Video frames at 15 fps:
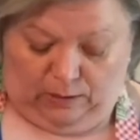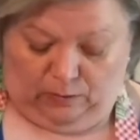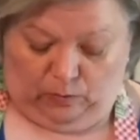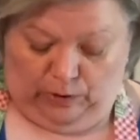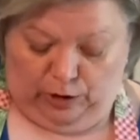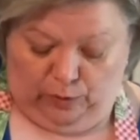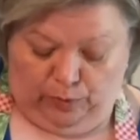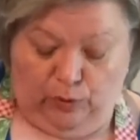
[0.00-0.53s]

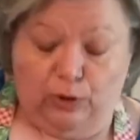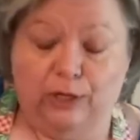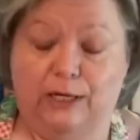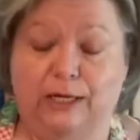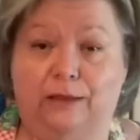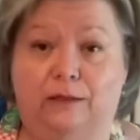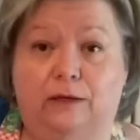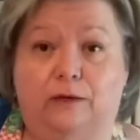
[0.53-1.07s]
When you put it
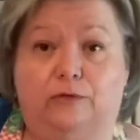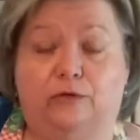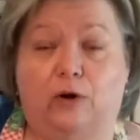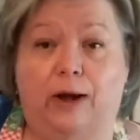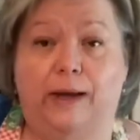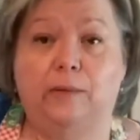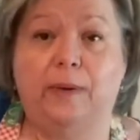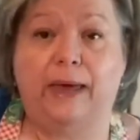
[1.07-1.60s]
in the
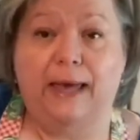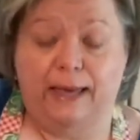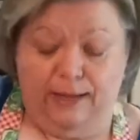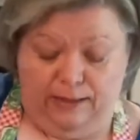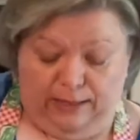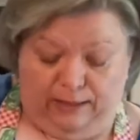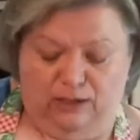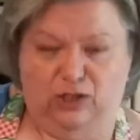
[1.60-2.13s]
frying
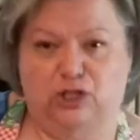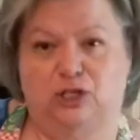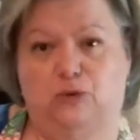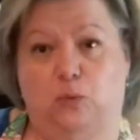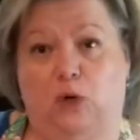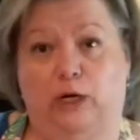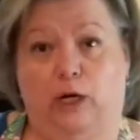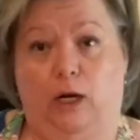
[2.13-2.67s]
pan and it's just
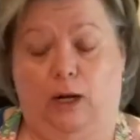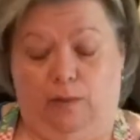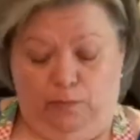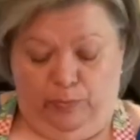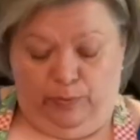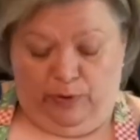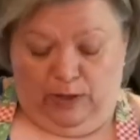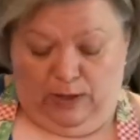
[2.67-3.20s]
one
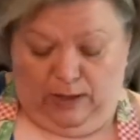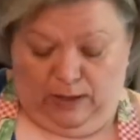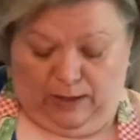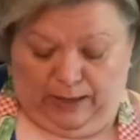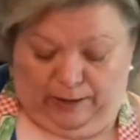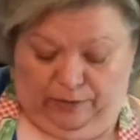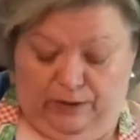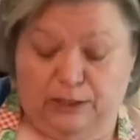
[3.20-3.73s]
clump,
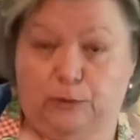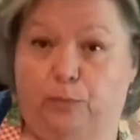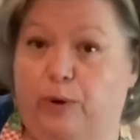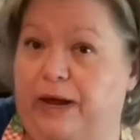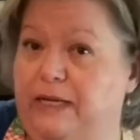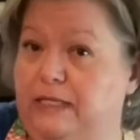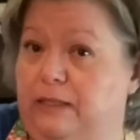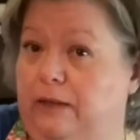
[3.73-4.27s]
and this
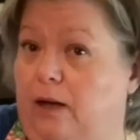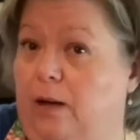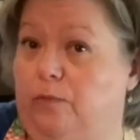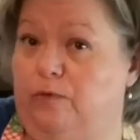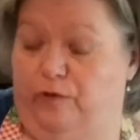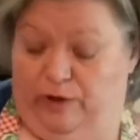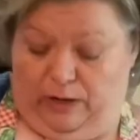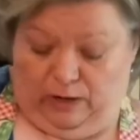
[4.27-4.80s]
breaks it
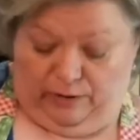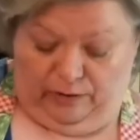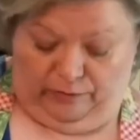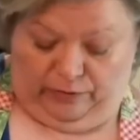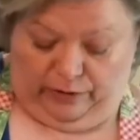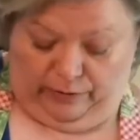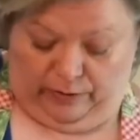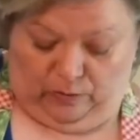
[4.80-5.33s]
up very,
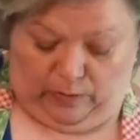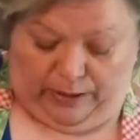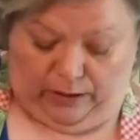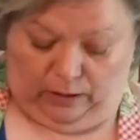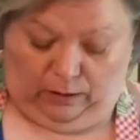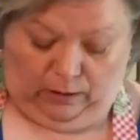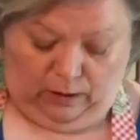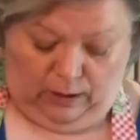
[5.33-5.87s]
very
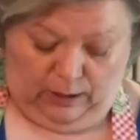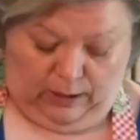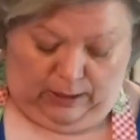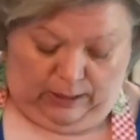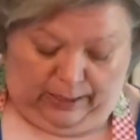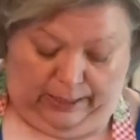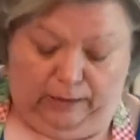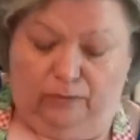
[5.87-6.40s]
well
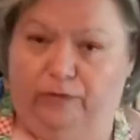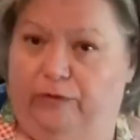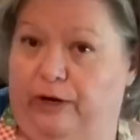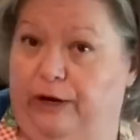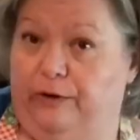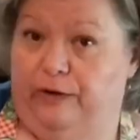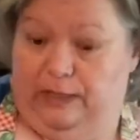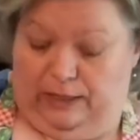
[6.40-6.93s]
and
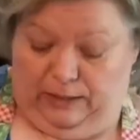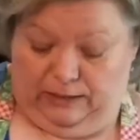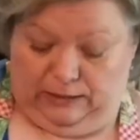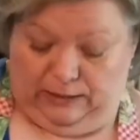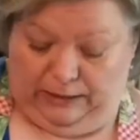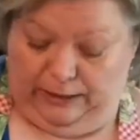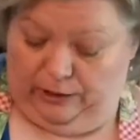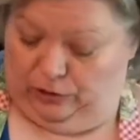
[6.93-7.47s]
very easily.